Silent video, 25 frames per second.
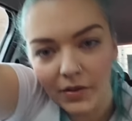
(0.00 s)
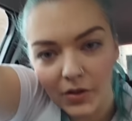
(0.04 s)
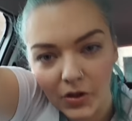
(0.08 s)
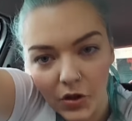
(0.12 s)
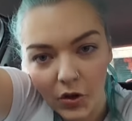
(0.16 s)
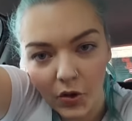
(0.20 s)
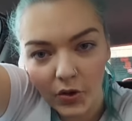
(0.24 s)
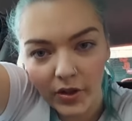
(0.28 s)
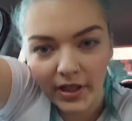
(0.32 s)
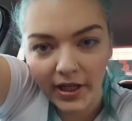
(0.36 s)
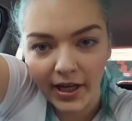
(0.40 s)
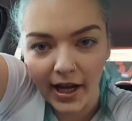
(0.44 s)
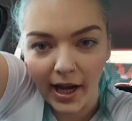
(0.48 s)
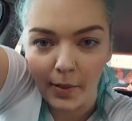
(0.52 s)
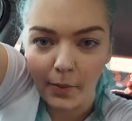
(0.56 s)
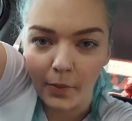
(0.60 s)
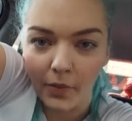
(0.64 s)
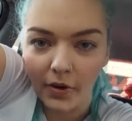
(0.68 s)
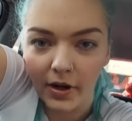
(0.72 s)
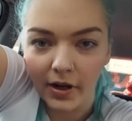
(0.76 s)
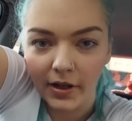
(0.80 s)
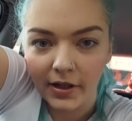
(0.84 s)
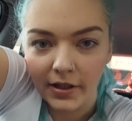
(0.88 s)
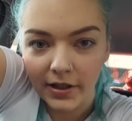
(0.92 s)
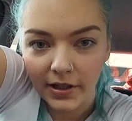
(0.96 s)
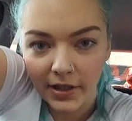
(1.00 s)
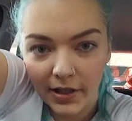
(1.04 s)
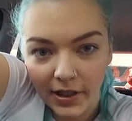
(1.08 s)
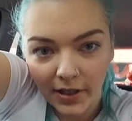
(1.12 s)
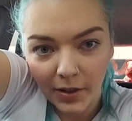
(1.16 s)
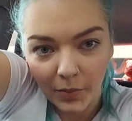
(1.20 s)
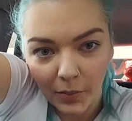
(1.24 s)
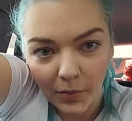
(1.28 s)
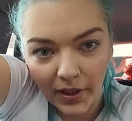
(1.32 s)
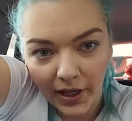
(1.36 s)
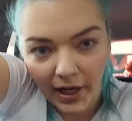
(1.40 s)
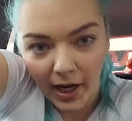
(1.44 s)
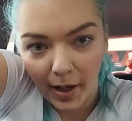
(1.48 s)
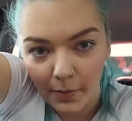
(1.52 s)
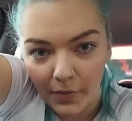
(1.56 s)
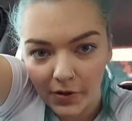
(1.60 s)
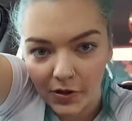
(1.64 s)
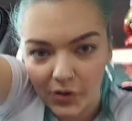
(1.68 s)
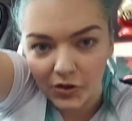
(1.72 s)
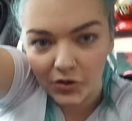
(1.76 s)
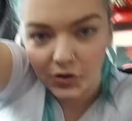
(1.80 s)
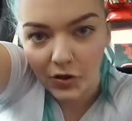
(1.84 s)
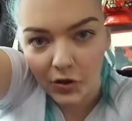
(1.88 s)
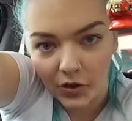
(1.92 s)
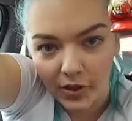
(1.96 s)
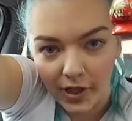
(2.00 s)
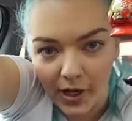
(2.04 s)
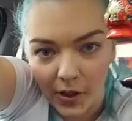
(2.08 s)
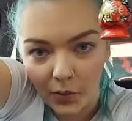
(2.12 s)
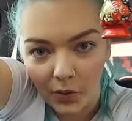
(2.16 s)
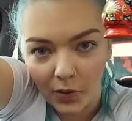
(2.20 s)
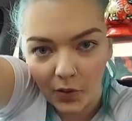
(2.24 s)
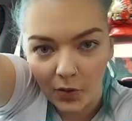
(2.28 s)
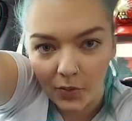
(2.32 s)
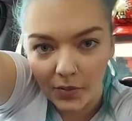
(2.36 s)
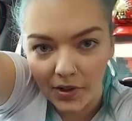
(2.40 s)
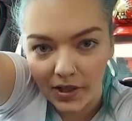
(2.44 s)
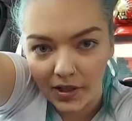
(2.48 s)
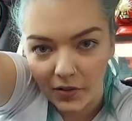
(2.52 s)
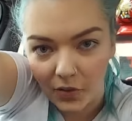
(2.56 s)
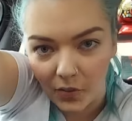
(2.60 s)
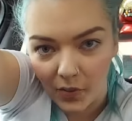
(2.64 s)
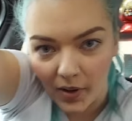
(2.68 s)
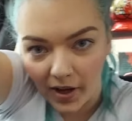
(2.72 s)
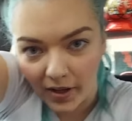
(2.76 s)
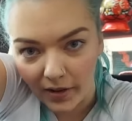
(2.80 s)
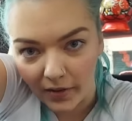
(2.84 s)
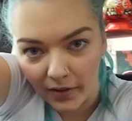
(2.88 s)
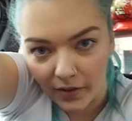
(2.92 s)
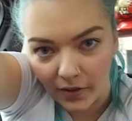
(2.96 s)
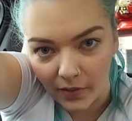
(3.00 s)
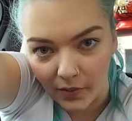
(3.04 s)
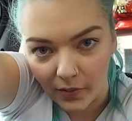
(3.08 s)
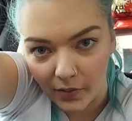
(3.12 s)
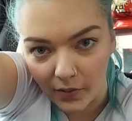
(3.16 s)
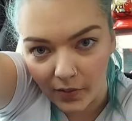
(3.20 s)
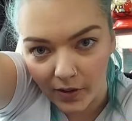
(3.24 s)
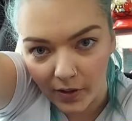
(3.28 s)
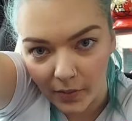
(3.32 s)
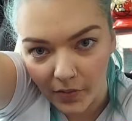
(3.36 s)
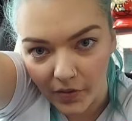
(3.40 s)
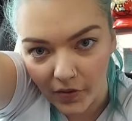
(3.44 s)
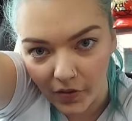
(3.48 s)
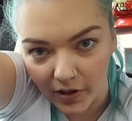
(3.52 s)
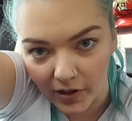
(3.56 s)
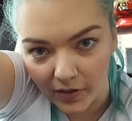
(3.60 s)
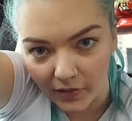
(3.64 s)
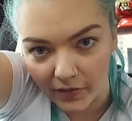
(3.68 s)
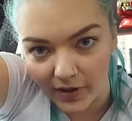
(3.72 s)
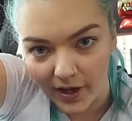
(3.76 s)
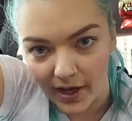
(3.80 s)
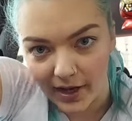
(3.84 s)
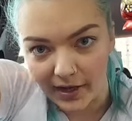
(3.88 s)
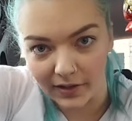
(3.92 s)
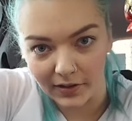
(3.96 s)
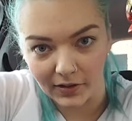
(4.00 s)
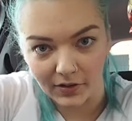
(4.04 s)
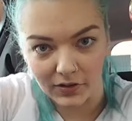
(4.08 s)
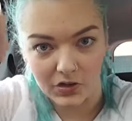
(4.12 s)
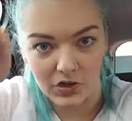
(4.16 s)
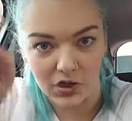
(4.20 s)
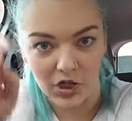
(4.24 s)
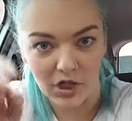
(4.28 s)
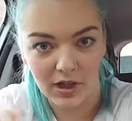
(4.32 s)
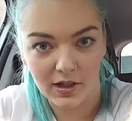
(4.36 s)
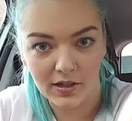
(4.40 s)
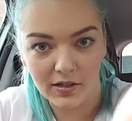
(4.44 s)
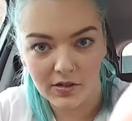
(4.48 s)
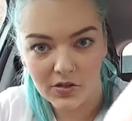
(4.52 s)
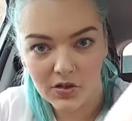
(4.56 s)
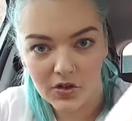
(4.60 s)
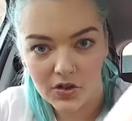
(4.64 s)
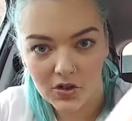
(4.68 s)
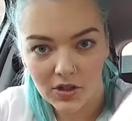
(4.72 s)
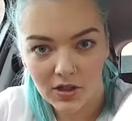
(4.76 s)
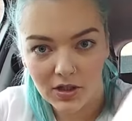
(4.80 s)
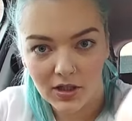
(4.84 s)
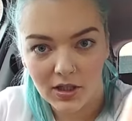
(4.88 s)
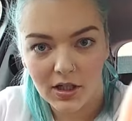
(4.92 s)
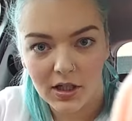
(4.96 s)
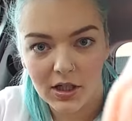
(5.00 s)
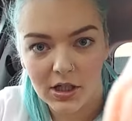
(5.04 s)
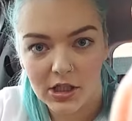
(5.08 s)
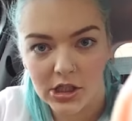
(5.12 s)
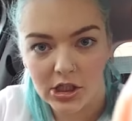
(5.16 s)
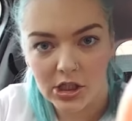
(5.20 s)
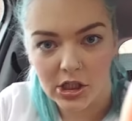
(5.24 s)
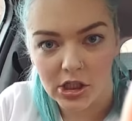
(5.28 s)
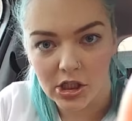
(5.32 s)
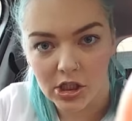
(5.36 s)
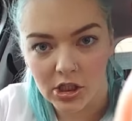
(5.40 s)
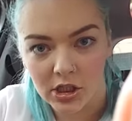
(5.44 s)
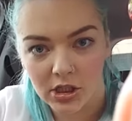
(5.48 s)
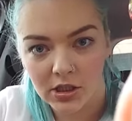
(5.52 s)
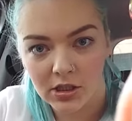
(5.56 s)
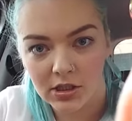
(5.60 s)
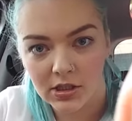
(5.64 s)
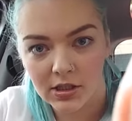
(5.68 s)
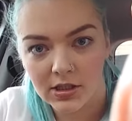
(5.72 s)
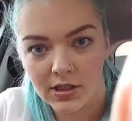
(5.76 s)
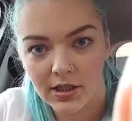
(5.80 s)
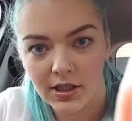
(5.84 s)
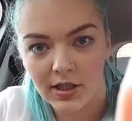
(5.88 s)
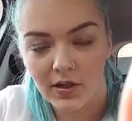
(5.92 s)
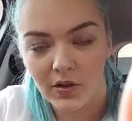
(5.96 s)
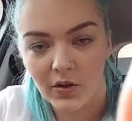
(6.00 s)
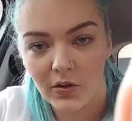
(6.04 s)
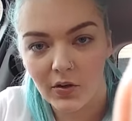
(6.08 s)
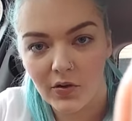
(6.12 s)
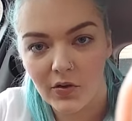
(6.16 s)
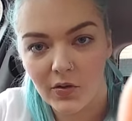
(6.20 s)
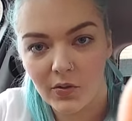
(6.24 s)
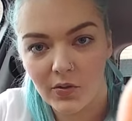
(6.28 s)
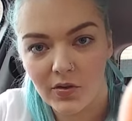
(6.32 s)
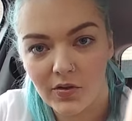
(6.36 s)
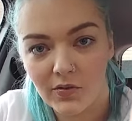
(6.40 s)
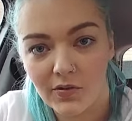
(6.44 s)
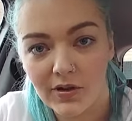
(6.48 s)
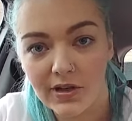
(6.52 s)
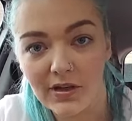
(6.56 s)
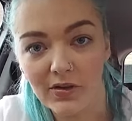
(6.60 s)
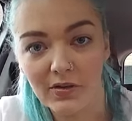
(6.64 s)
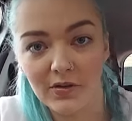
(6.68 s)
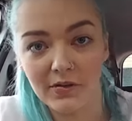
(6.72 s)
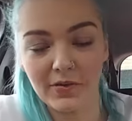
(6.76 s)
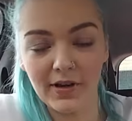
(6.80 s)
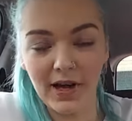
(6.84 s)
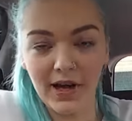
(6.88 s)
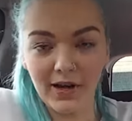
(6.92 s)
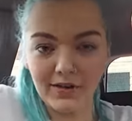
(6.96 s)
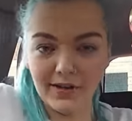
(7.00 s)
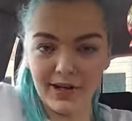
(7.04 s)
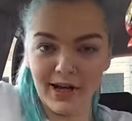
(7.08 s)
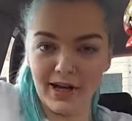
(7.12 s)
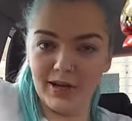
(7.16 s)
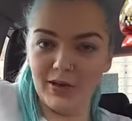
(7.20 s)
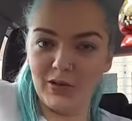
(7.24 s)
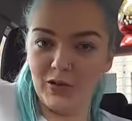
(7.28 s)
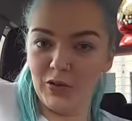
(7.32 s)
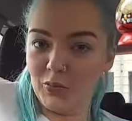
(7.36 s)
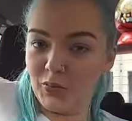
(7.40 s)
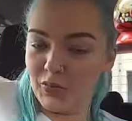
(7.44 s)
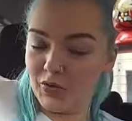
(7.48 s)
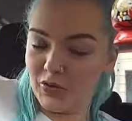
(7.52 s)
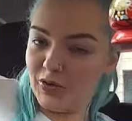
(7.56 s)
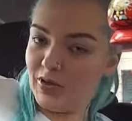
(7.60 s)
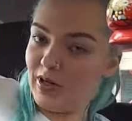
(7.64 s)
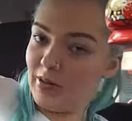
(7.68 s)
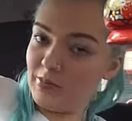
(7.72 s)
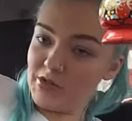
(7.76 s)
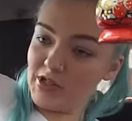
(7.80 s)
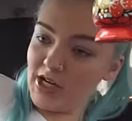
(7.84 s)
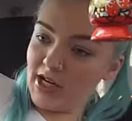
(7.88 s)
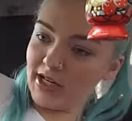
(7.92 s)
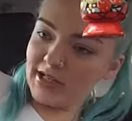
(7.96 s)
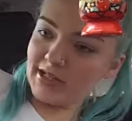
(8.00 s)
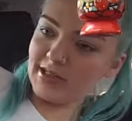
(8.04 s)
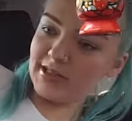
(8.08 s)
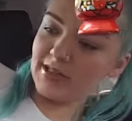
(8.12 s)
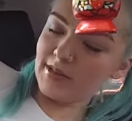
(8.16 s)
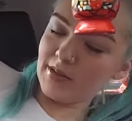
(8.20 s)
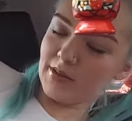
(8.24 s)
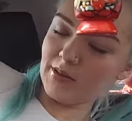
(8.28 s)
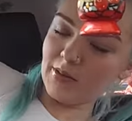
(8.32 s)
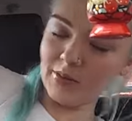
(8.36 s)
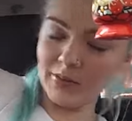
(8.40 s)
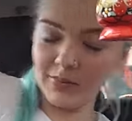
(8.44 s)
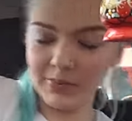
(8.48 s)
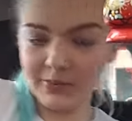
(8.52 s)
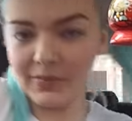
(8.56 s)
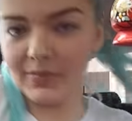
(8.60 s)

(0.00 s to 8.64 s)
Naughty camera. My camera just cut out on me as well, so I'm sorry if the angle's changed. Also, it's a really unflattering angle, but I'm tired, so...